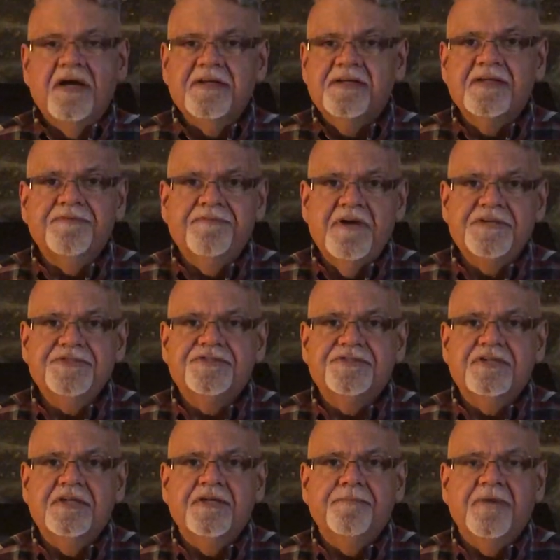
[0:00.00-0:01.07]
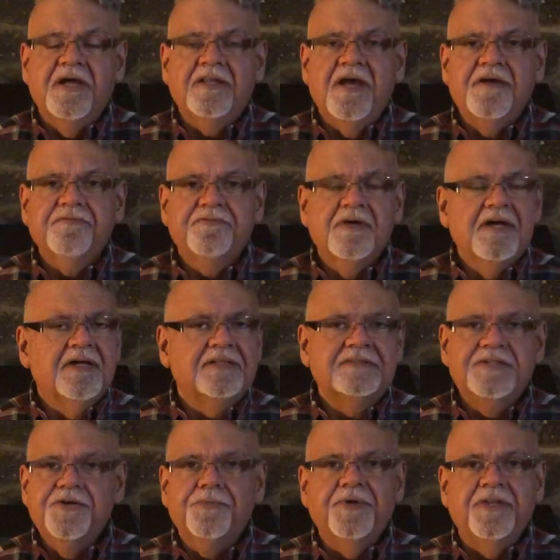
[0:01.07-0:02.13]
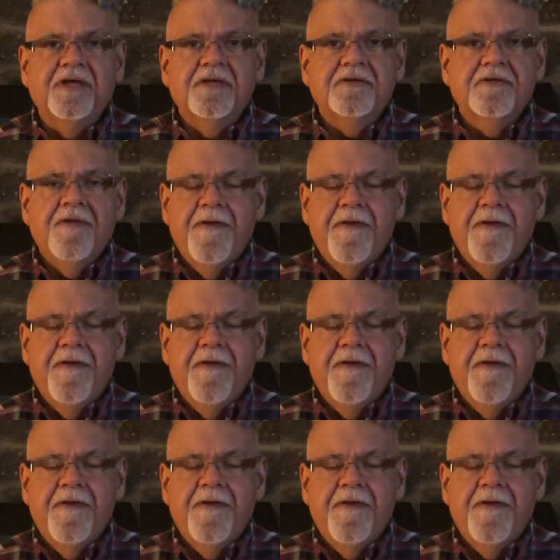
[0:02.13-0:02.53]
unconfessed sin in my life? Deal with it.